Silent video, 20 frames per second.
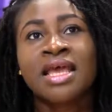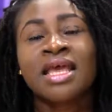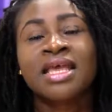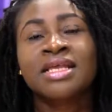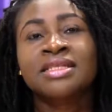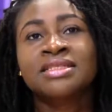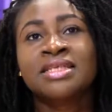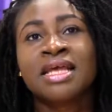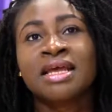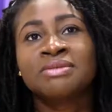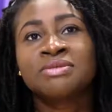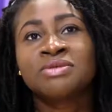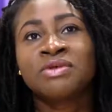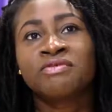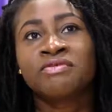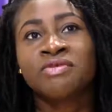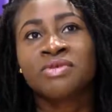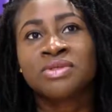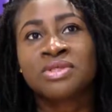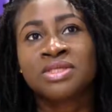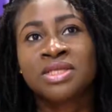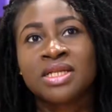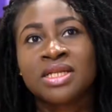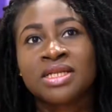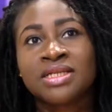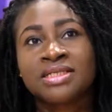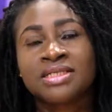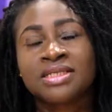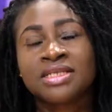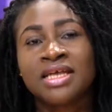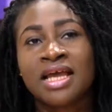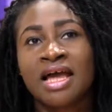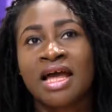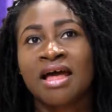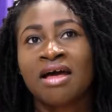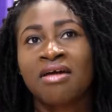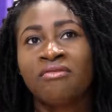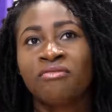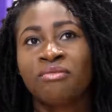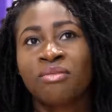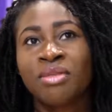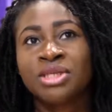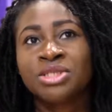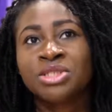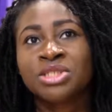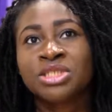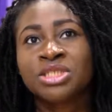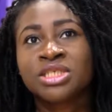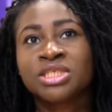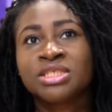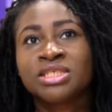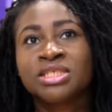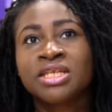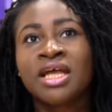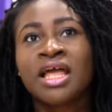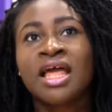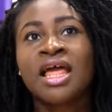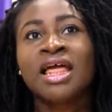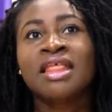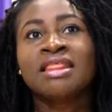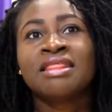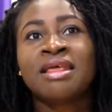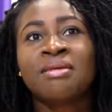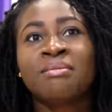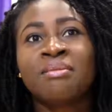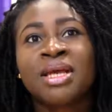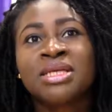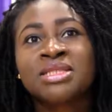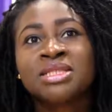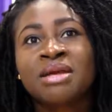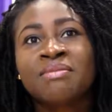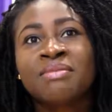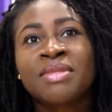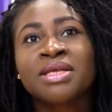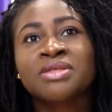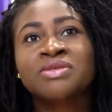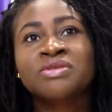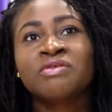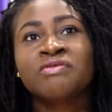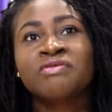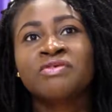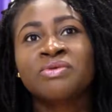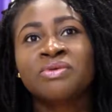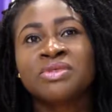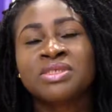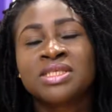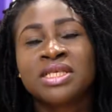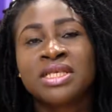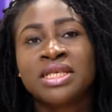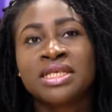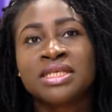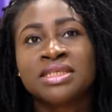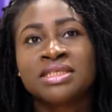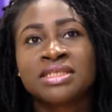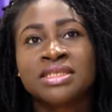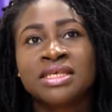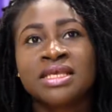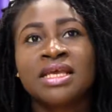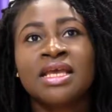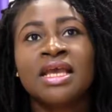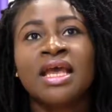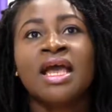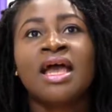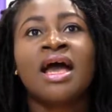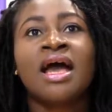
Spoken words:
In terms of utility, I have mentioned the measurement of utility,